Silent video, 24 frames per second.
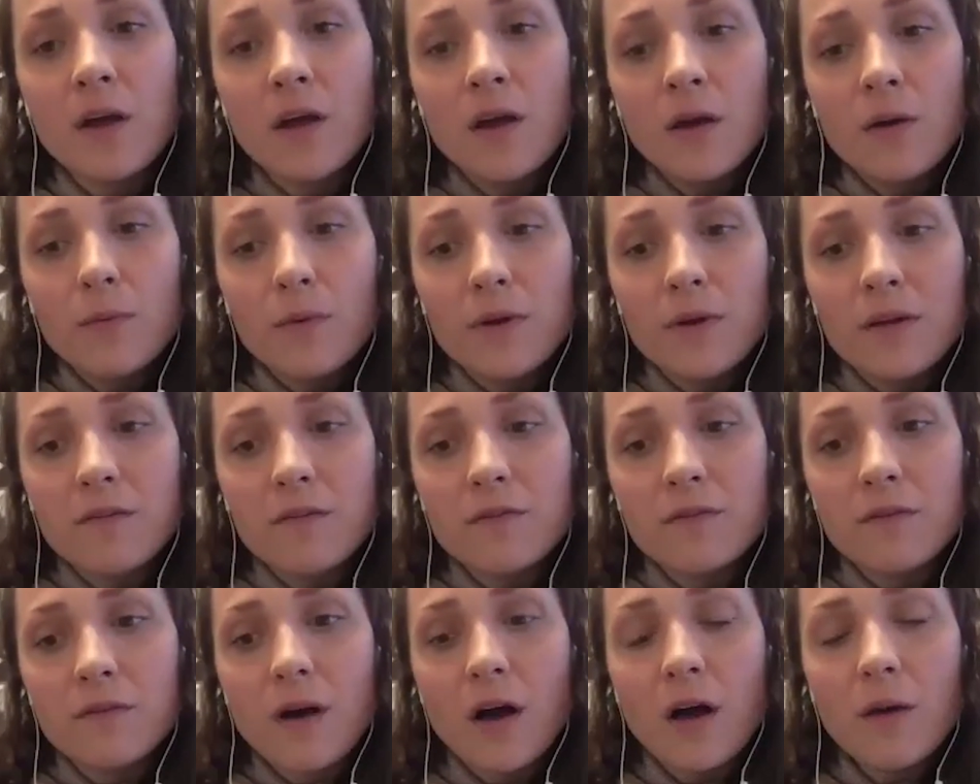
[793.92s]
We've
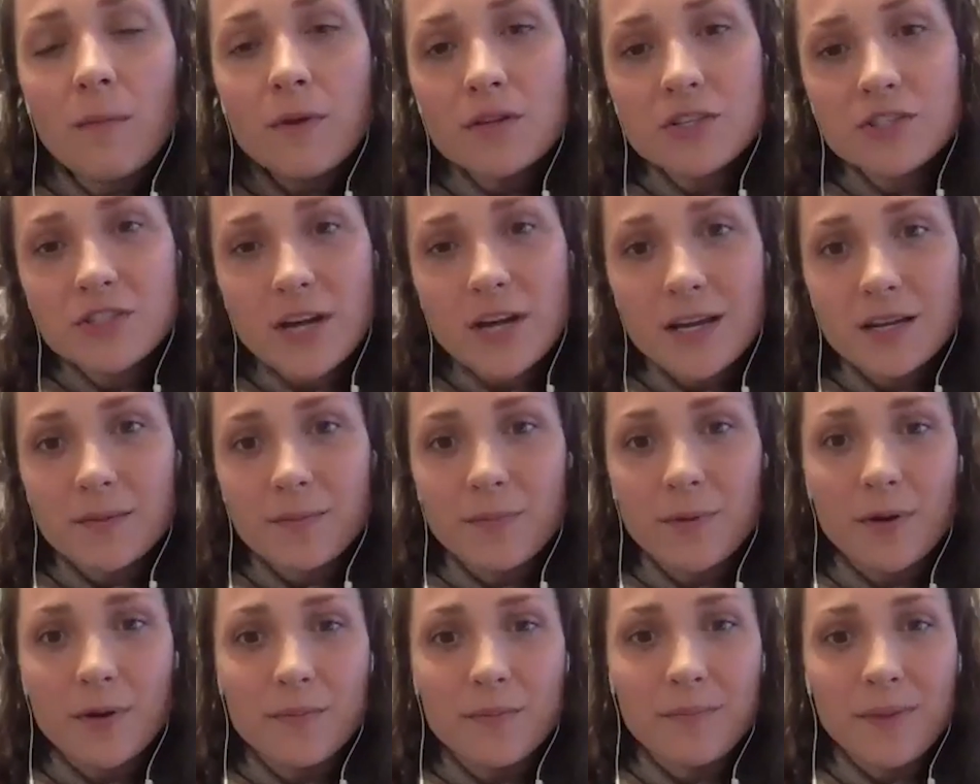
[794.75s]
almost tried to
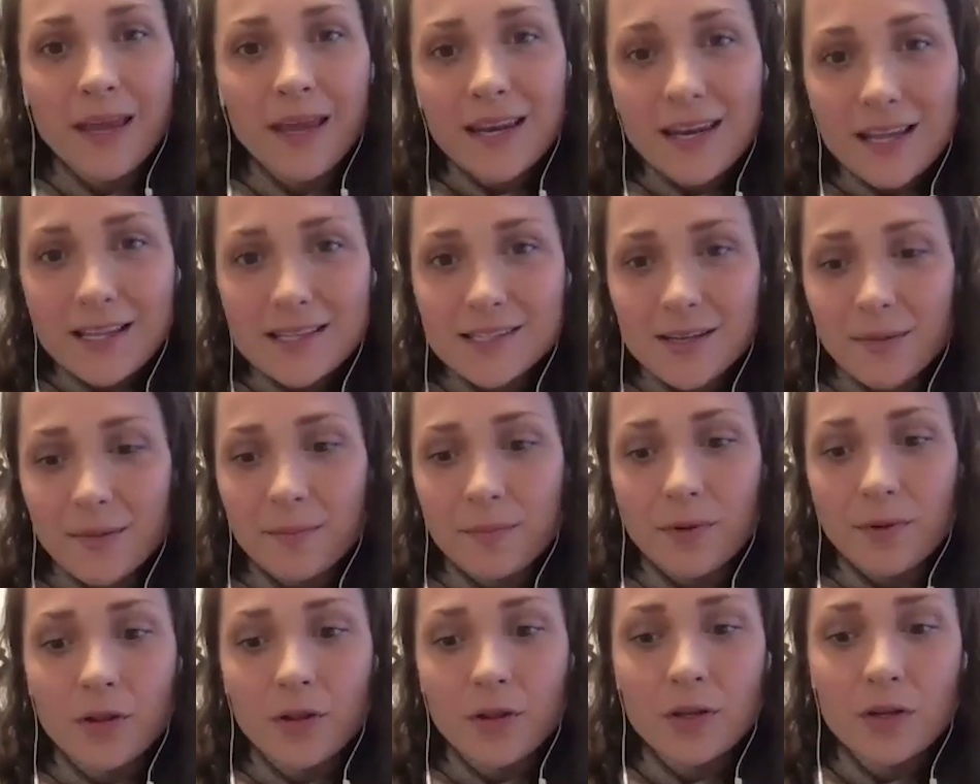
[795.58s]
put band aids on
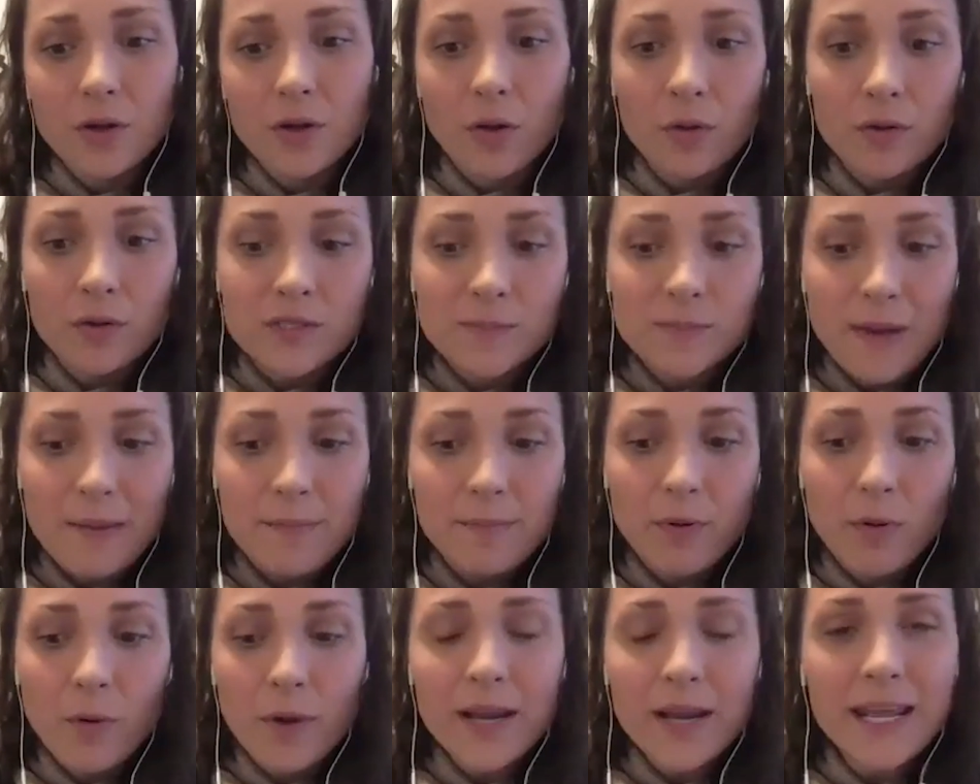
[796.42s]
bullet holes by
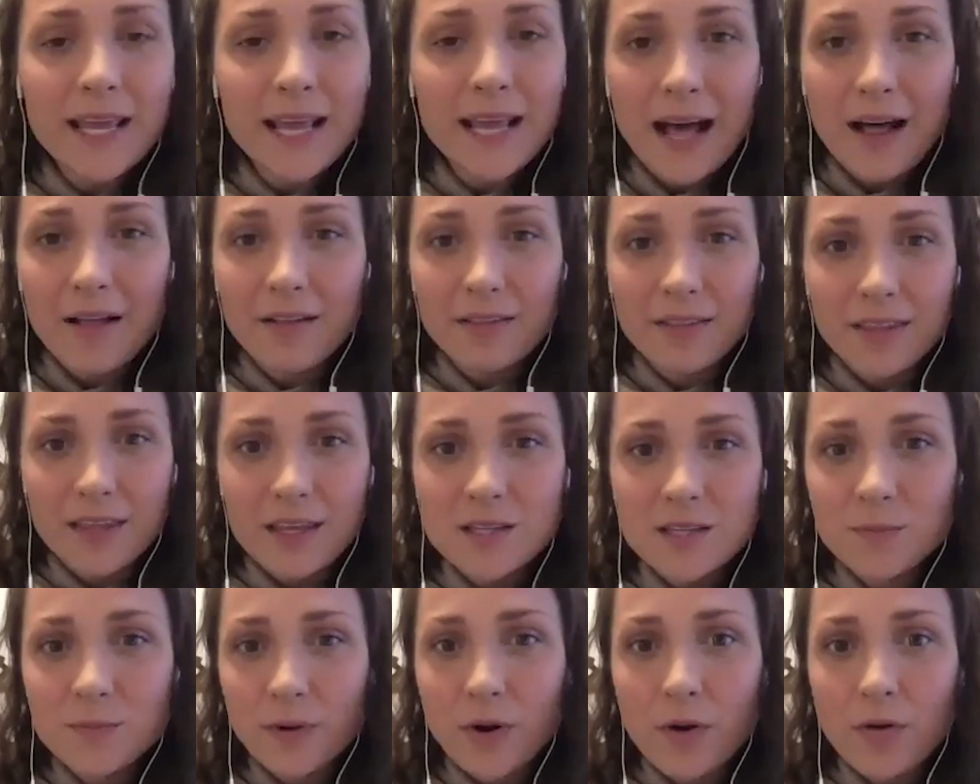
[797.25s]
pointing out these
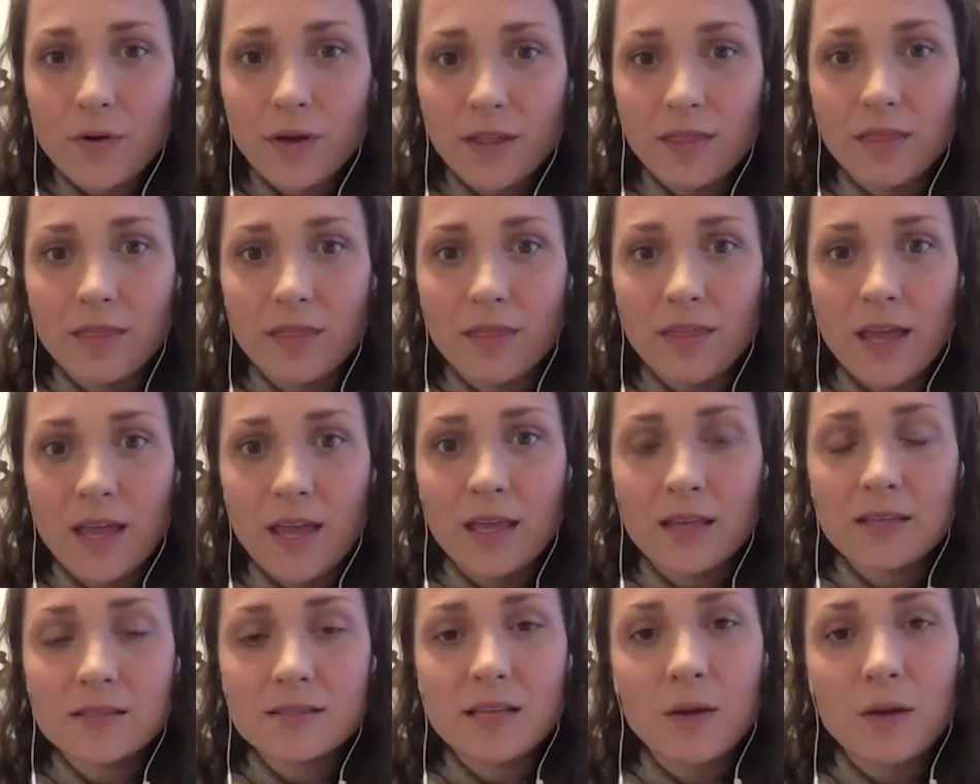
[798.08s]
broken
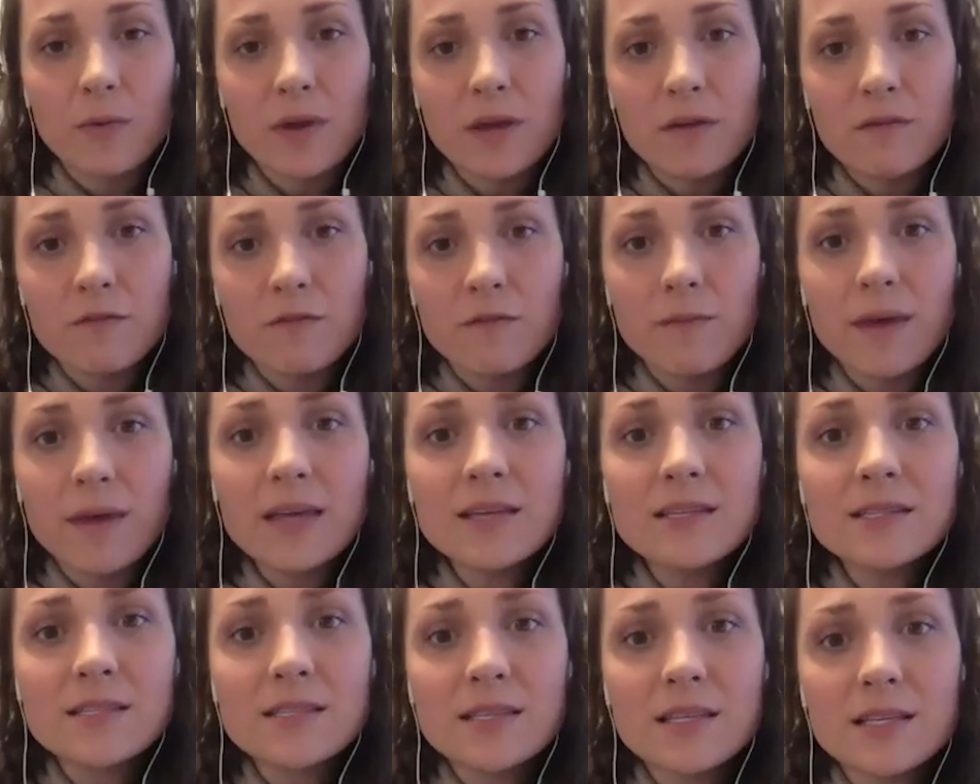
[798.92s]
things. And we've
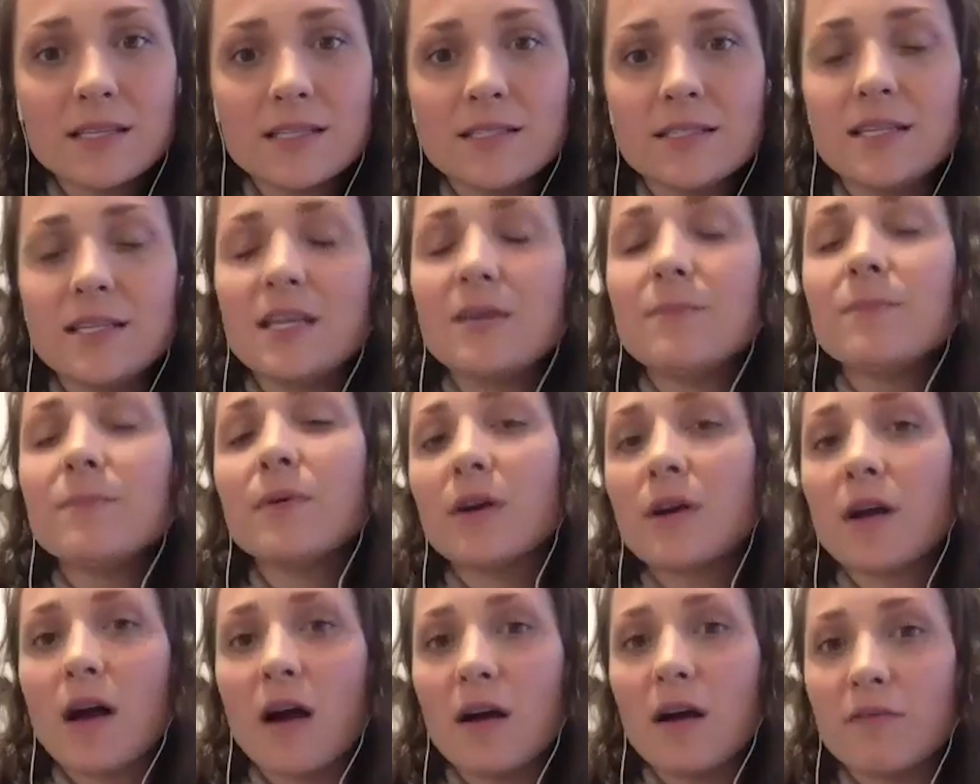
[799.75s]
missed the deeper
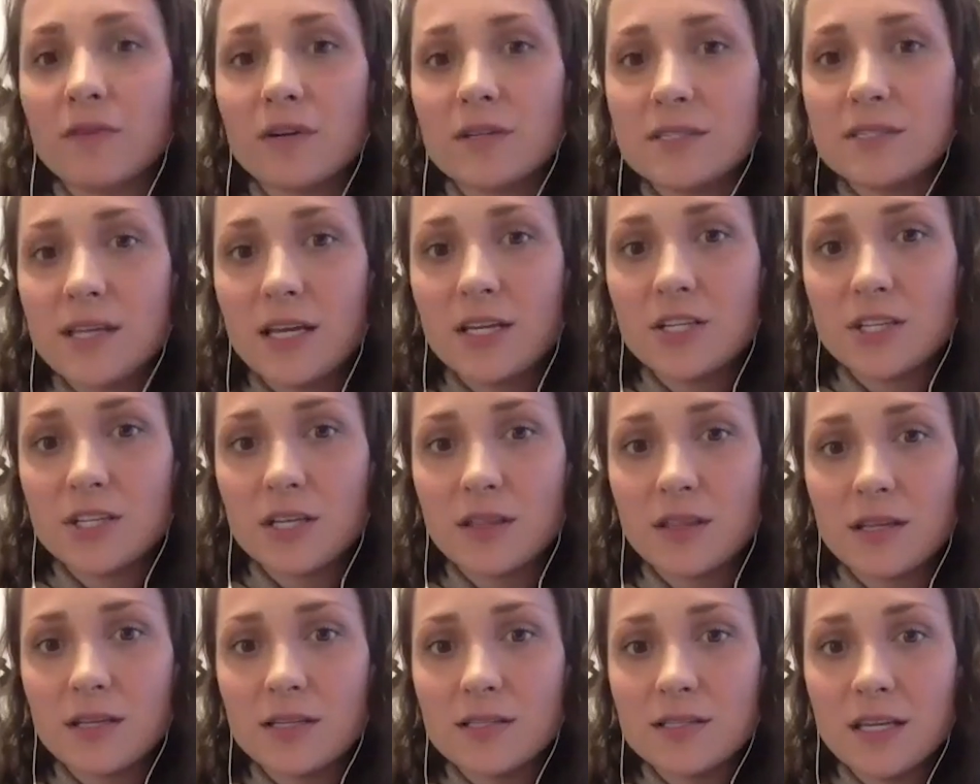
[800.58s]
conversation,
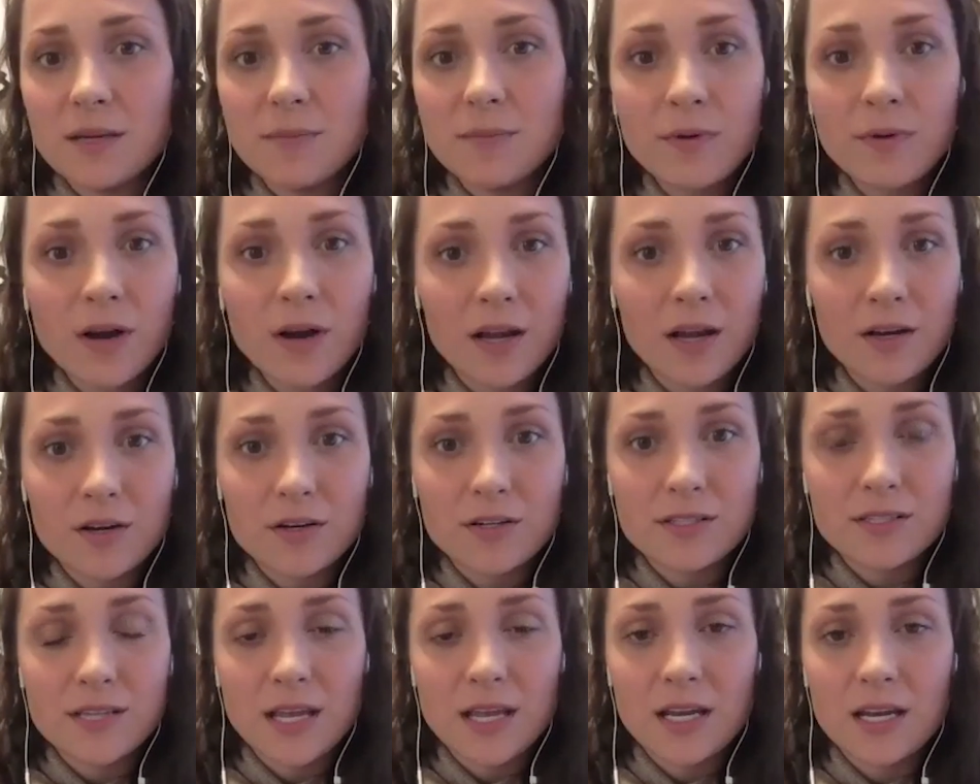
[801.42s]
the deeper
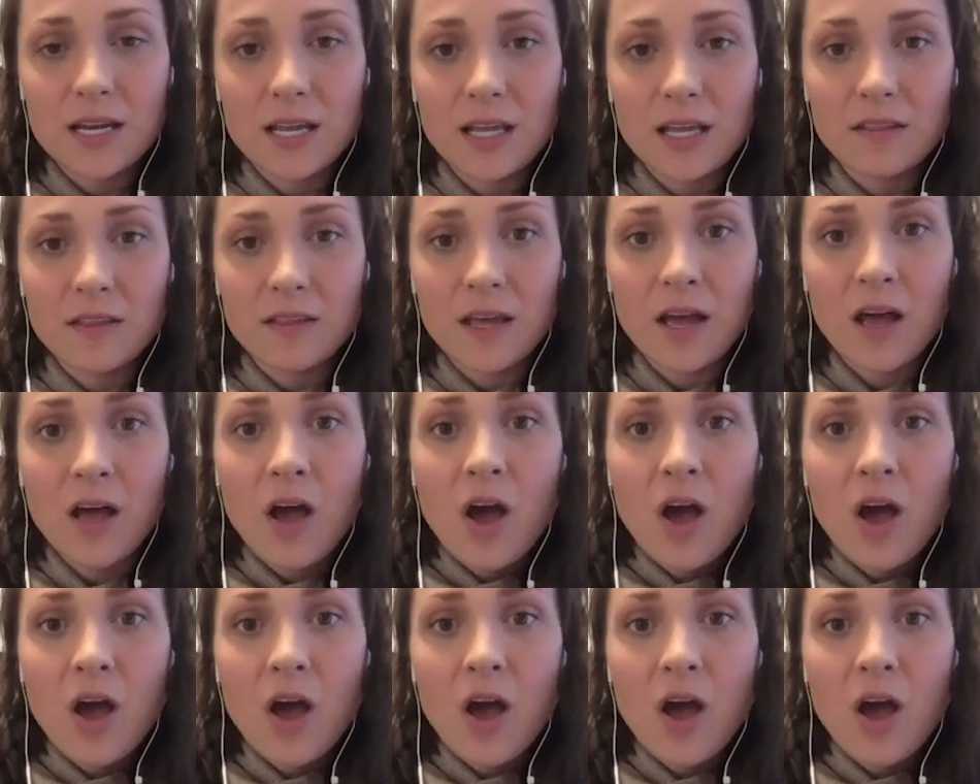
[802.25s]
understanding that